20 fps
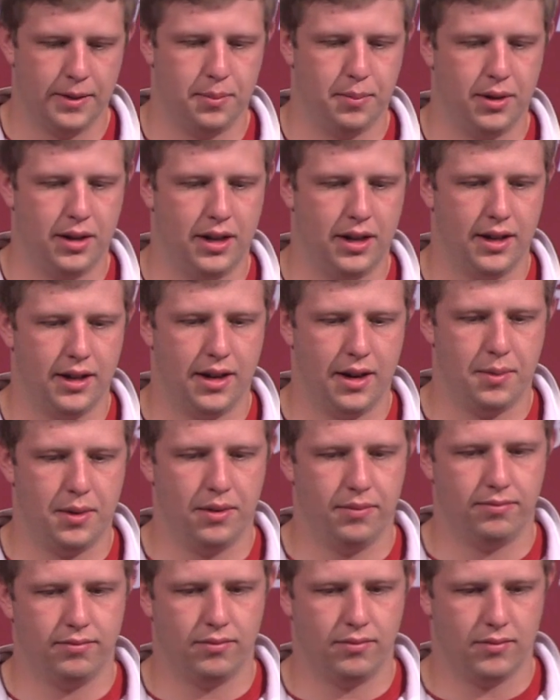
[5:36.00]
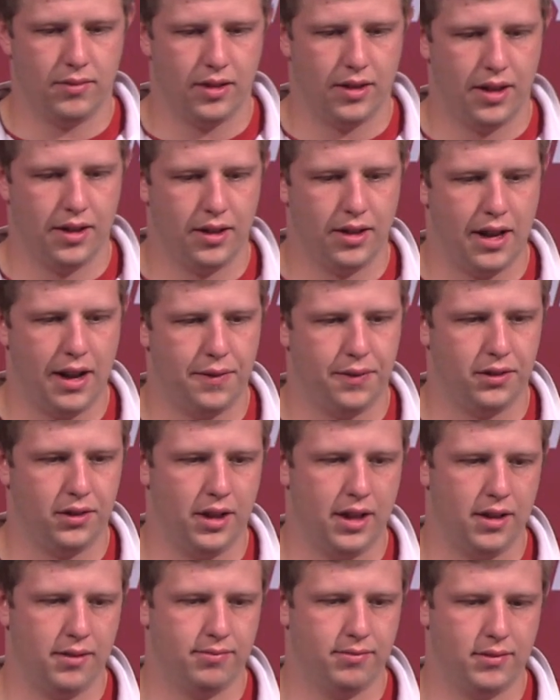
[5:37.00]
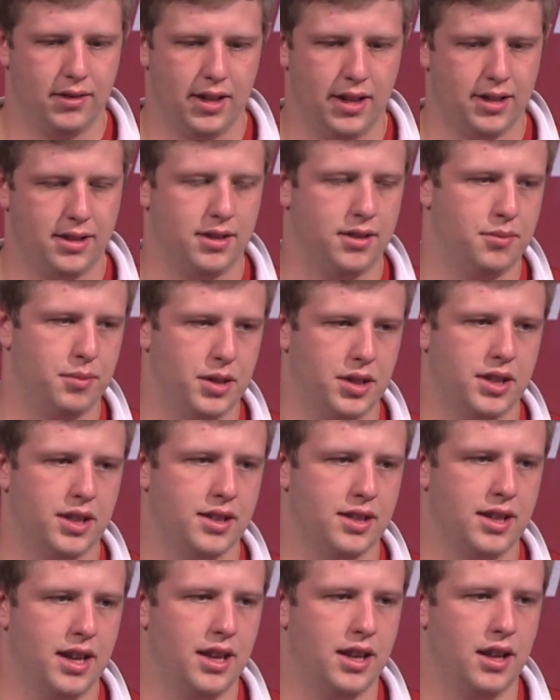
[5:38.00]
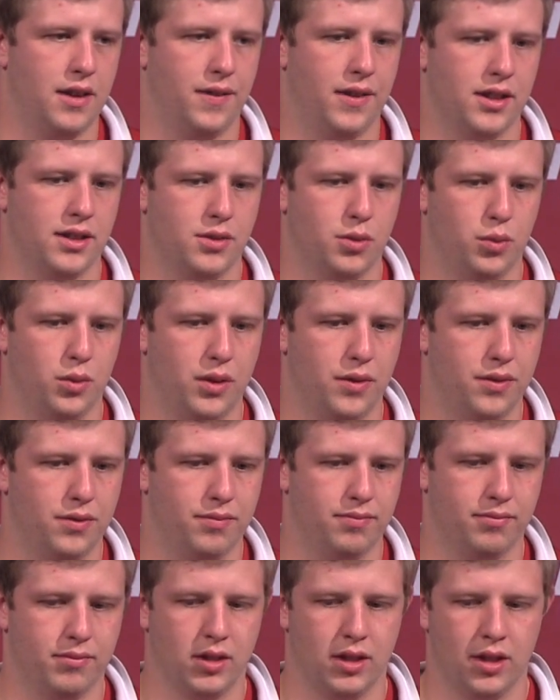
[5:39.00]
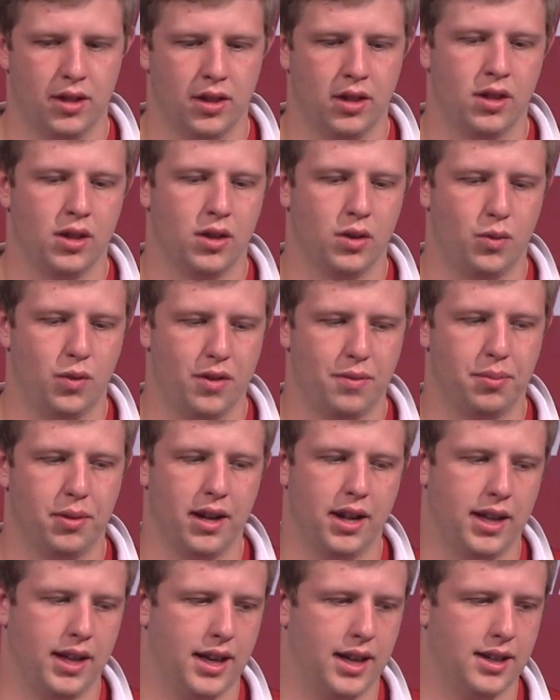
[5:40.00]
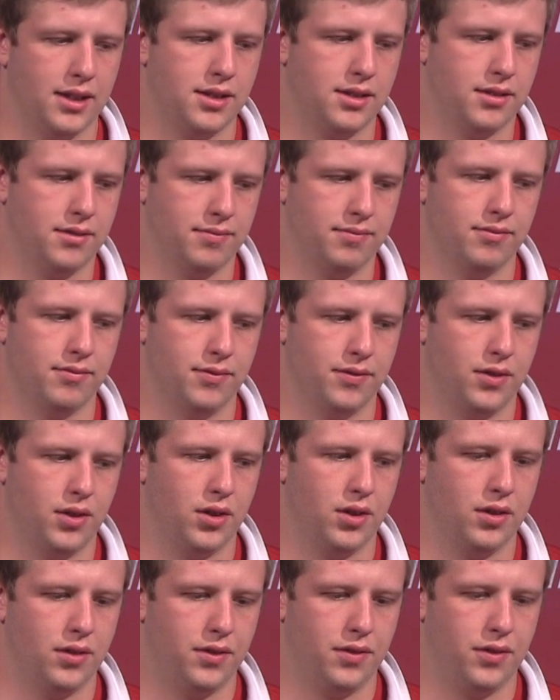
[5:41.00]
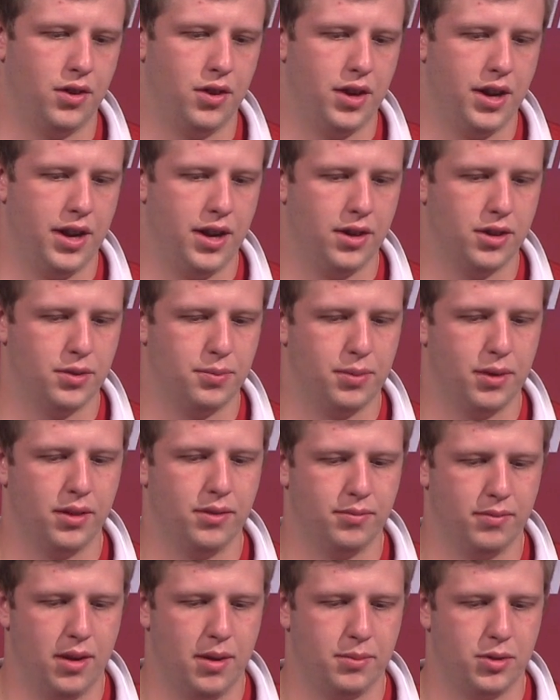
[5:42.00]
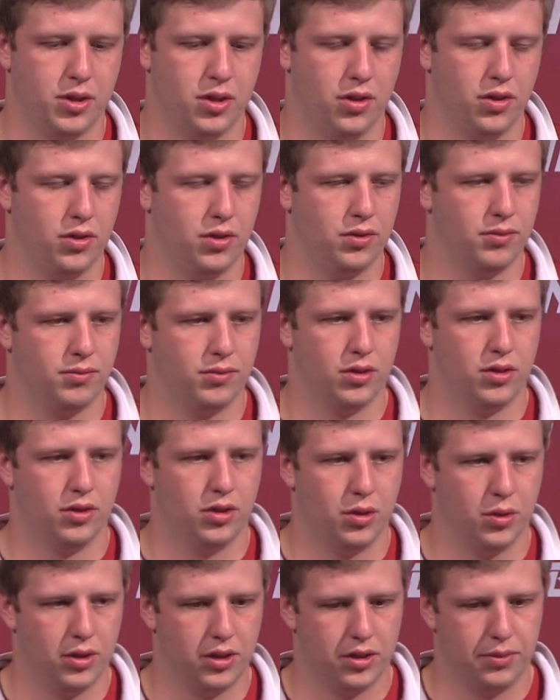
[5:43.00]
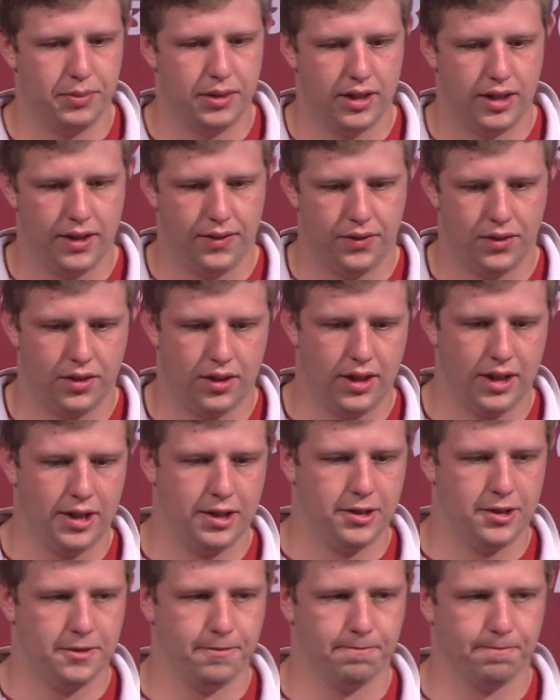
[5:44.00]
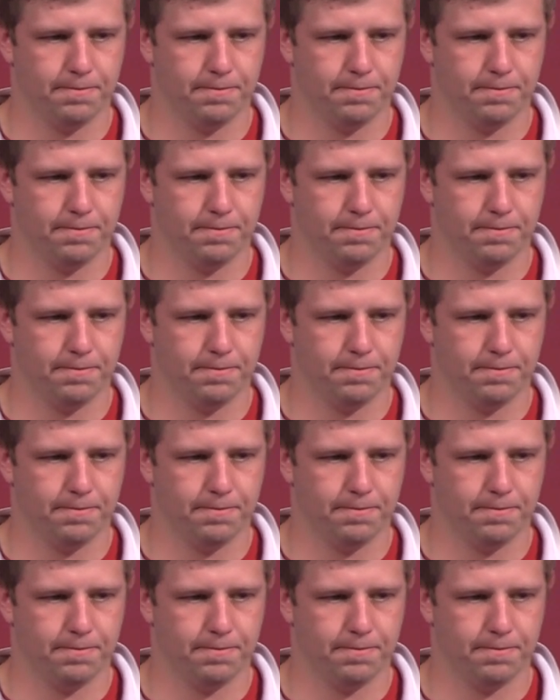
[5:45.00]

Definitely it's the Michigan State defense that we've played against for years, but I'm sure they'll do a little bit different things.